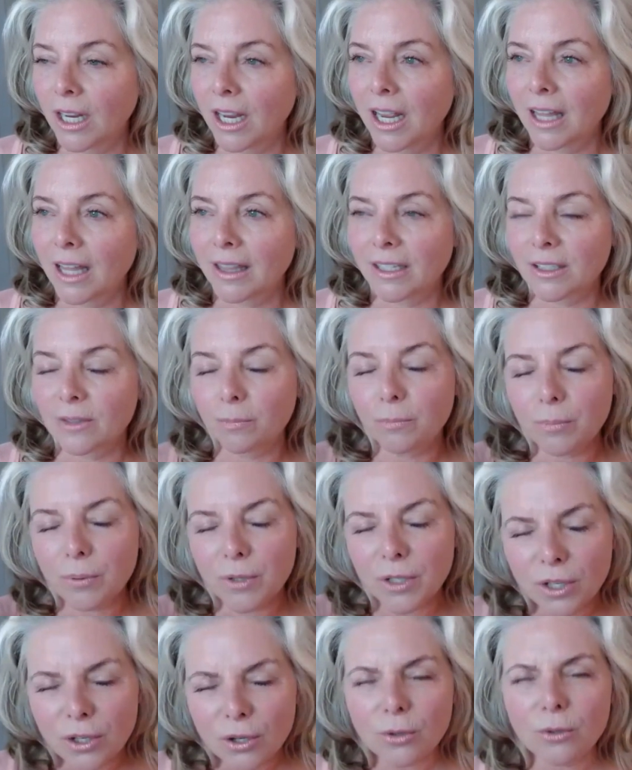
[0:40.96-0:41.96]
this
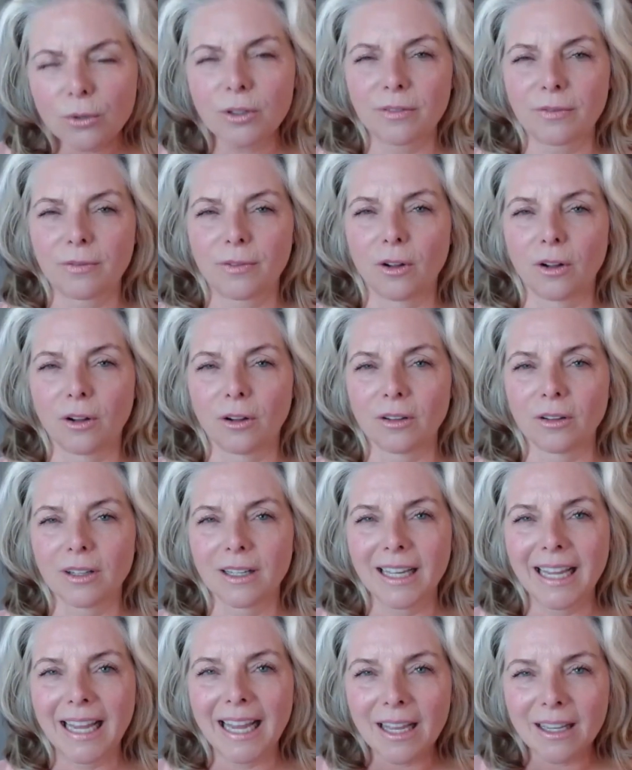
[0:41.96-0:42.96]
beautiful
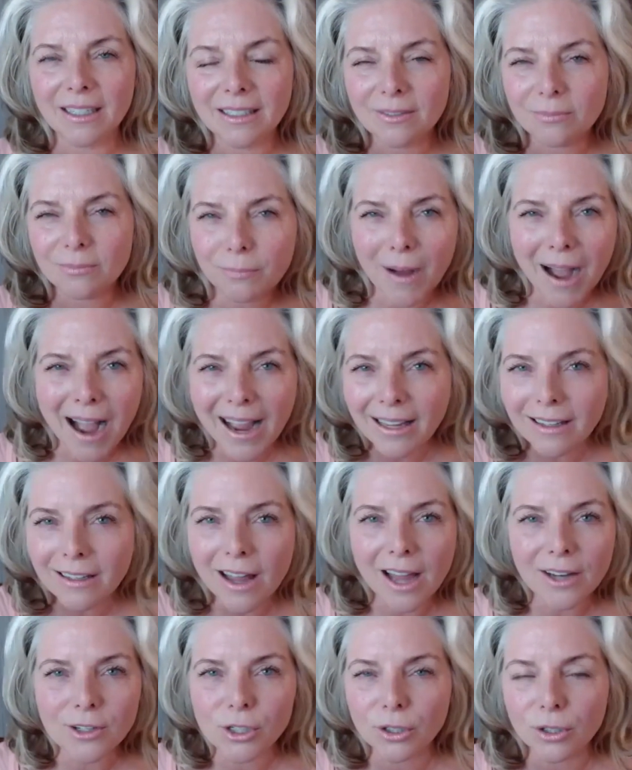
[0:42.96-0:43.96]

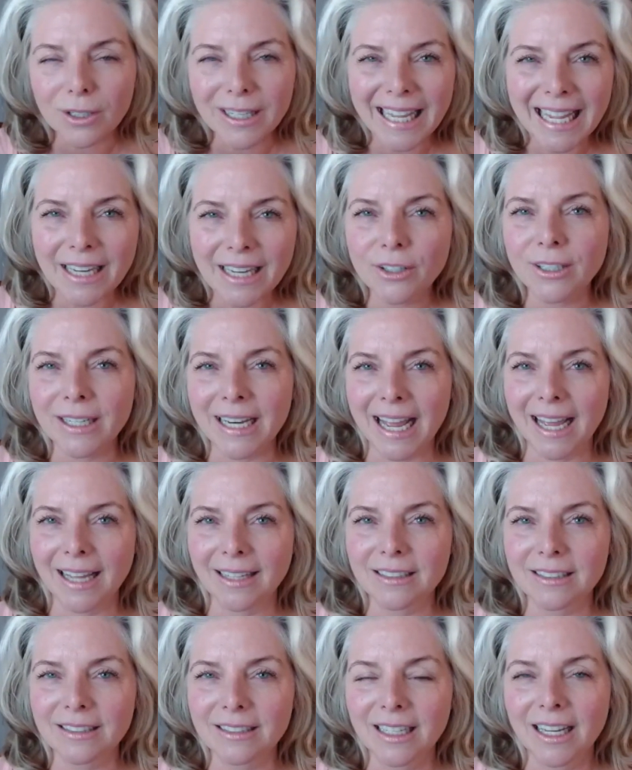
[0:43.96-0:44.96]
biological
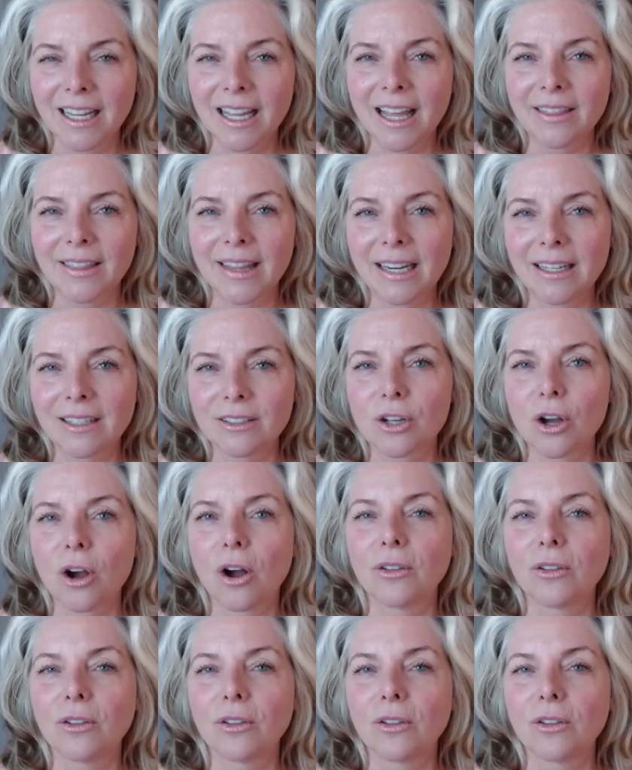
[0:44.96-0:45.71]
internet that is called the